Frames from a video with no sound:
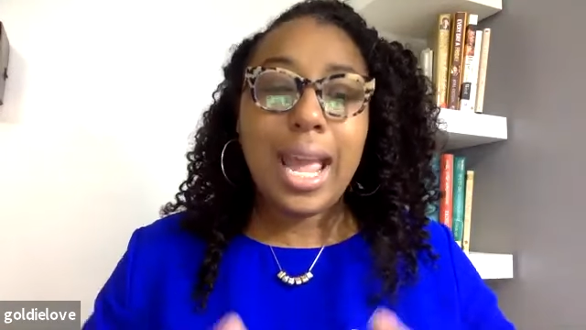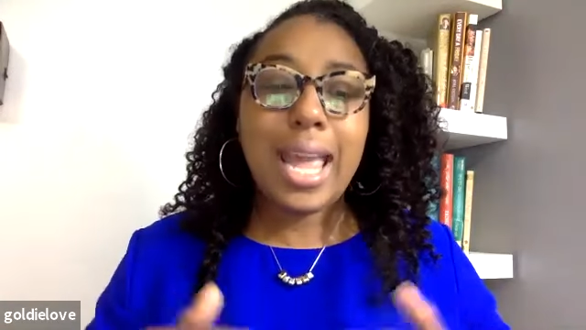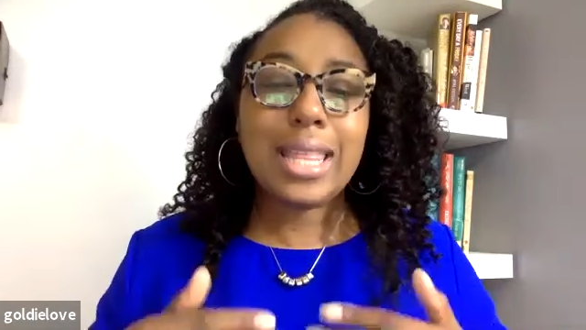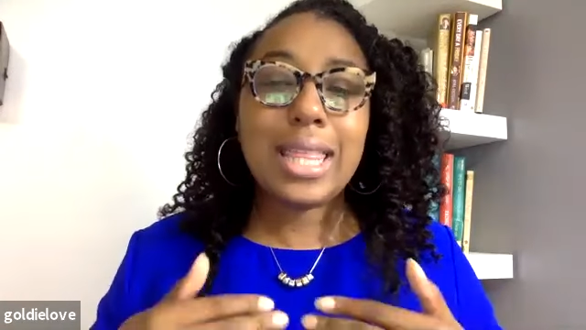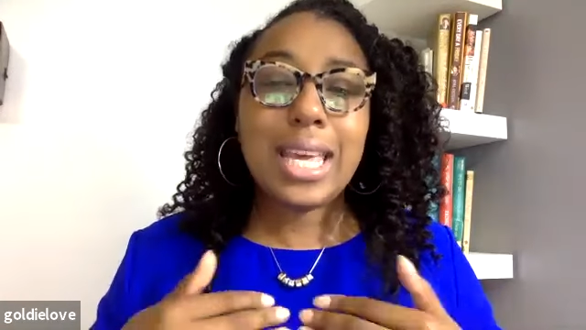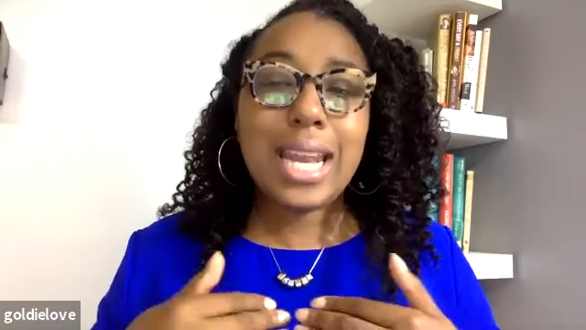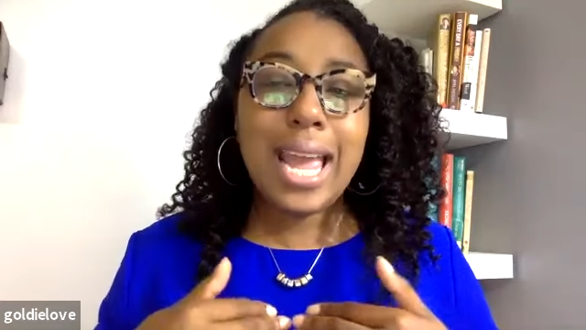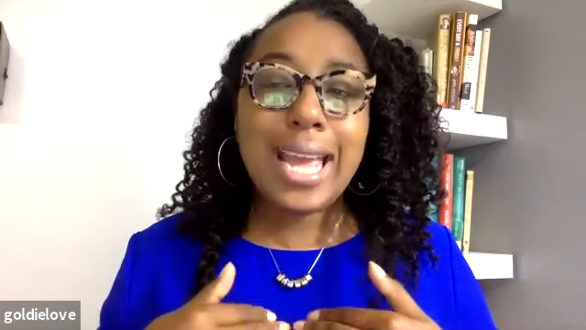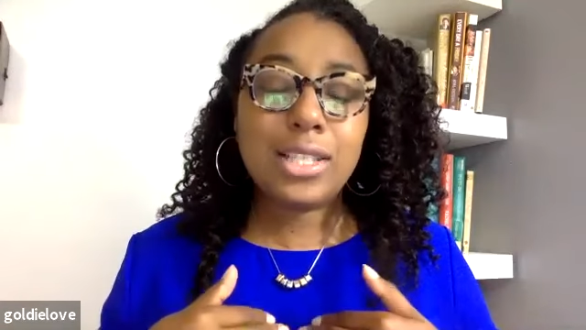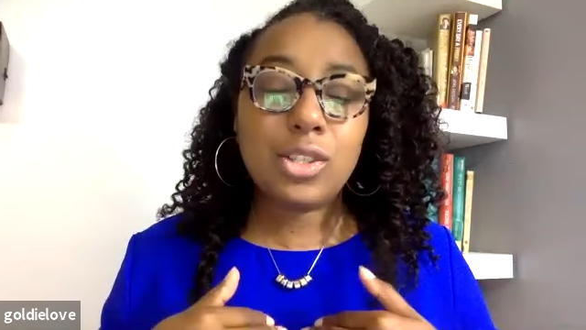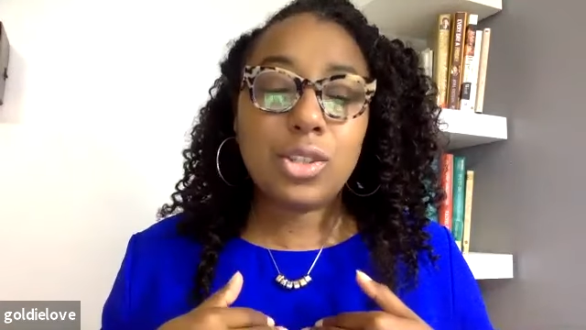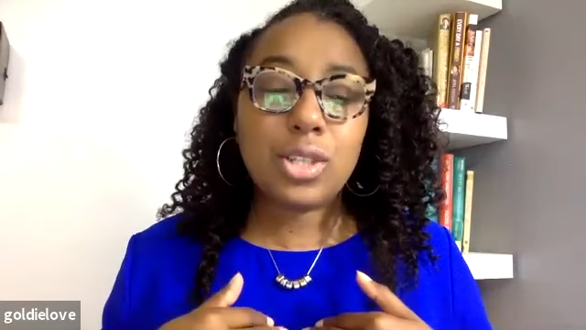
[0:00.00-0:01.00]
And then I
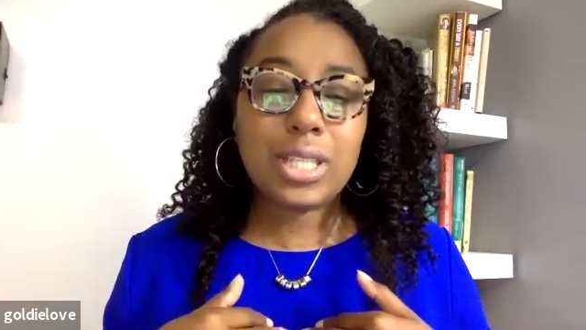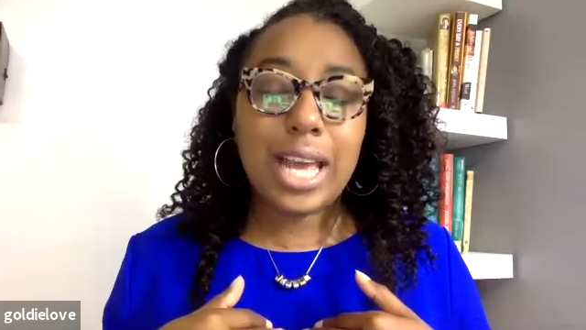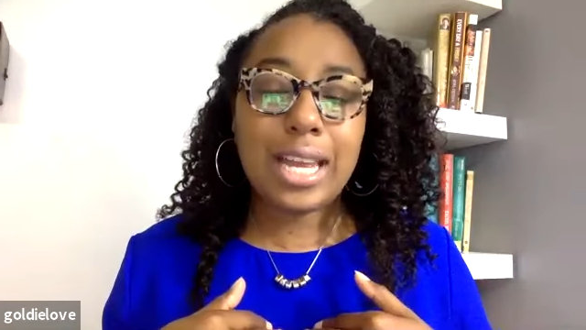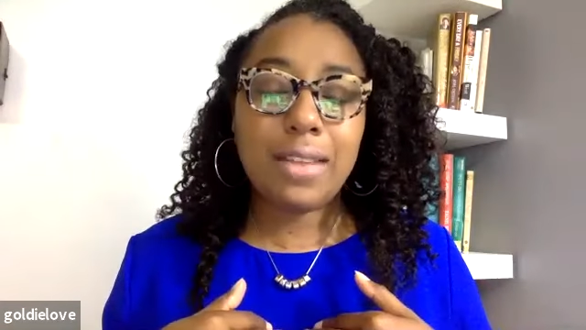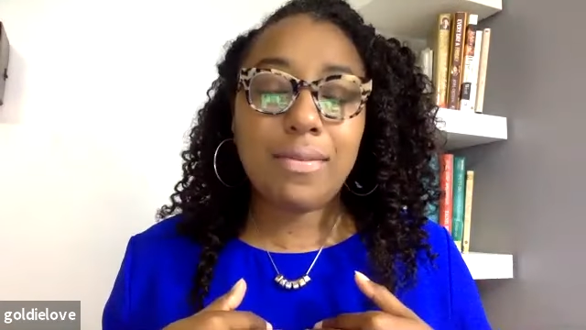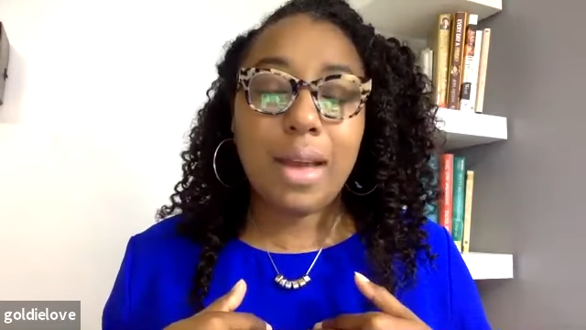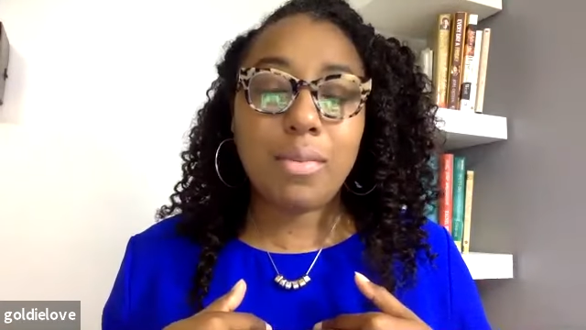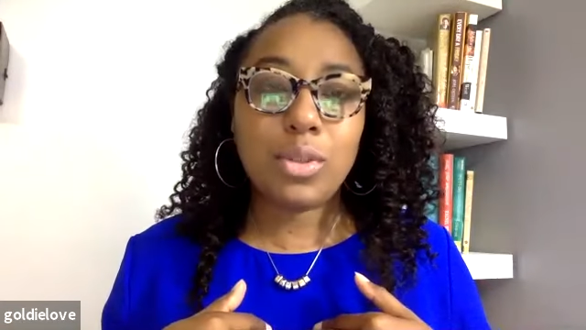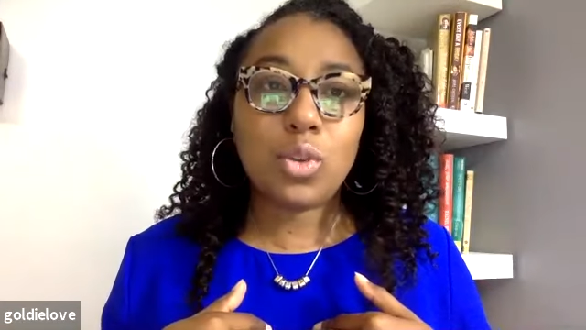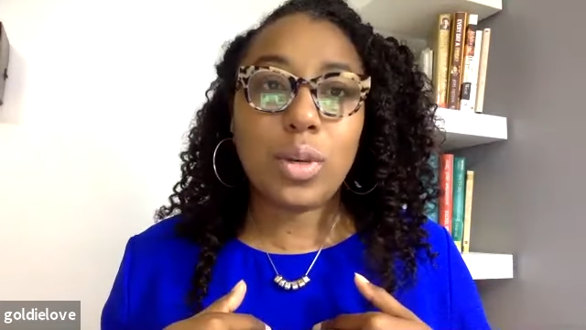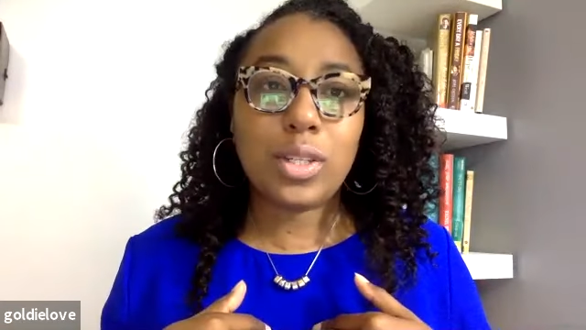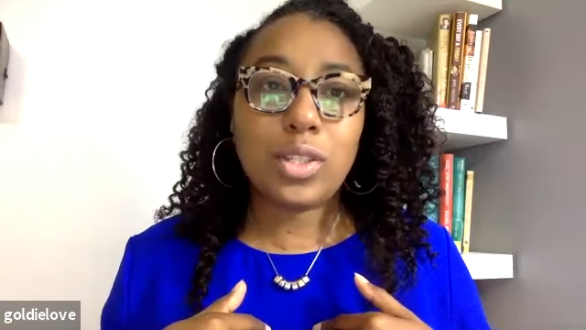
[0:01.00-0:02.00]
had to decide if I
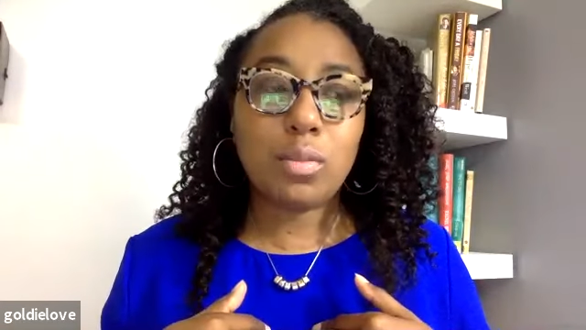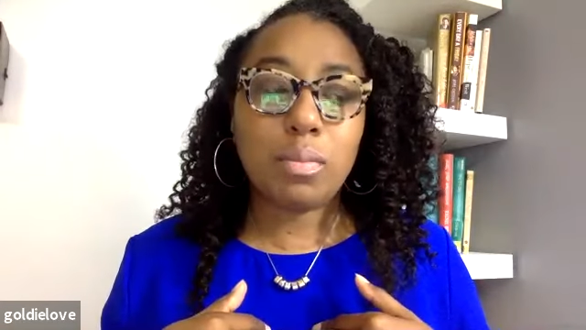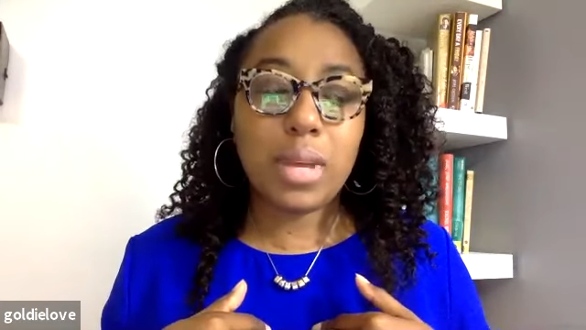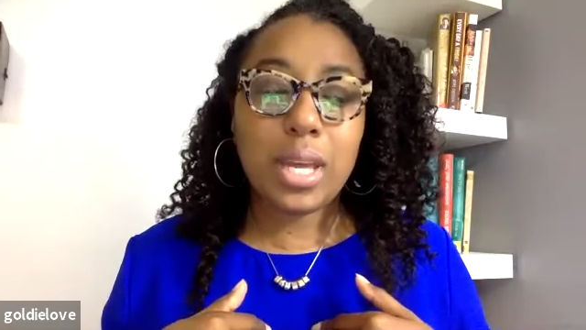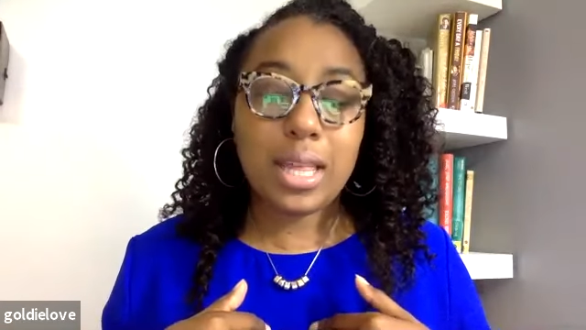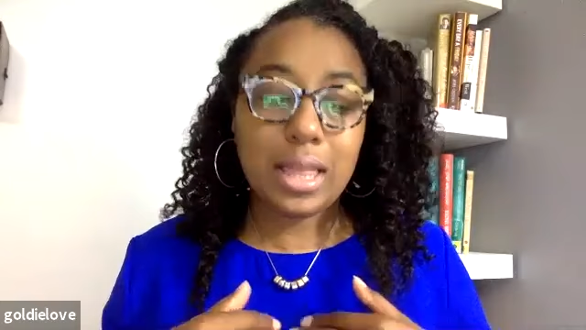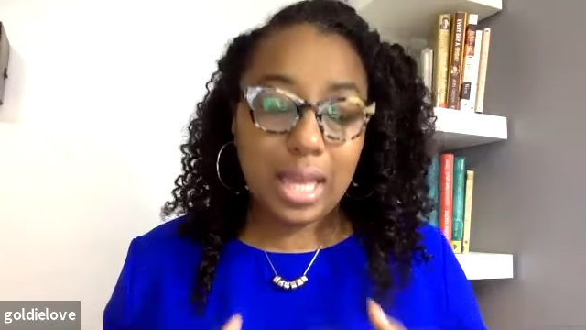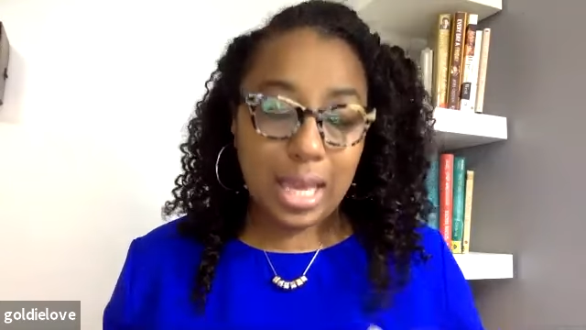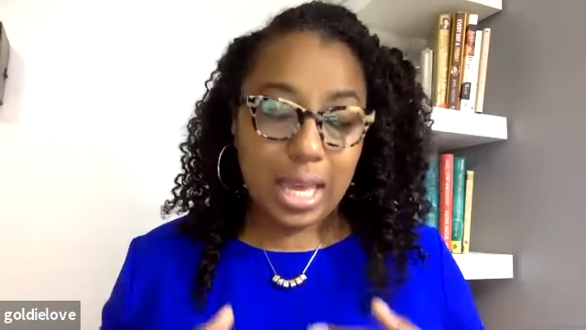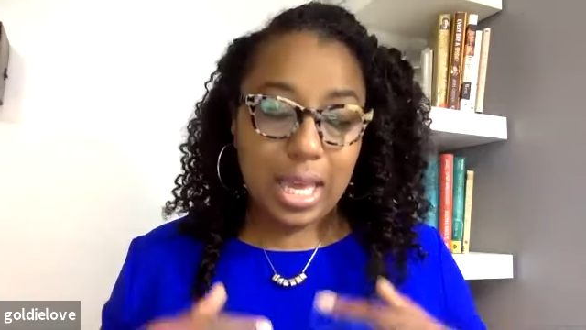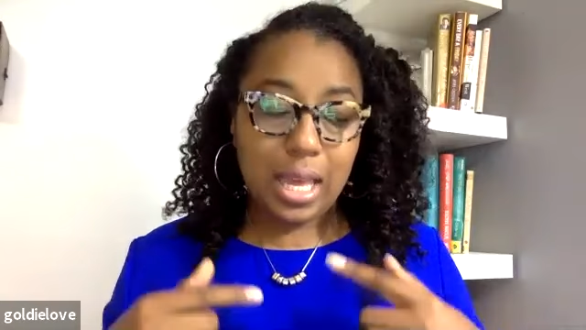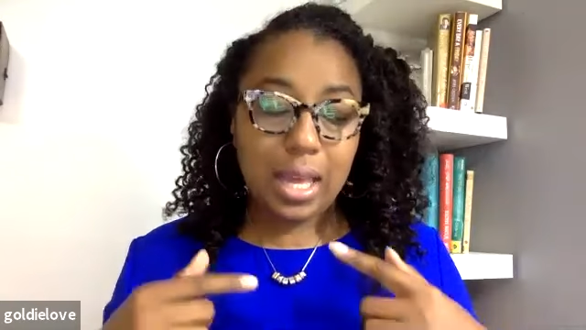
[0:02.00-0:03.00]
was going to be
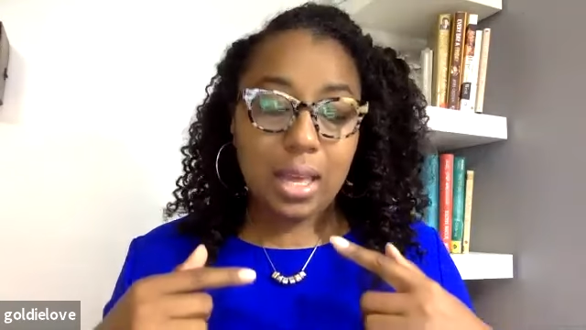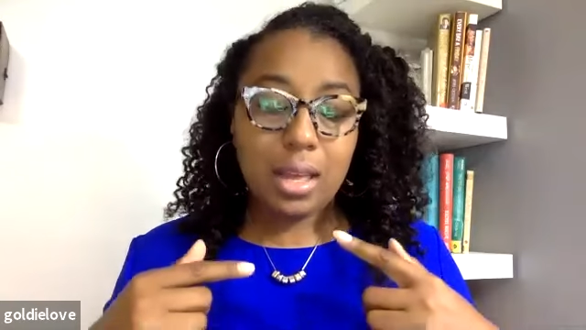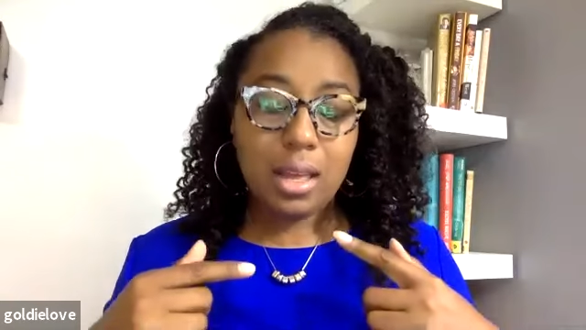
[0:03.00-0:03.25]
the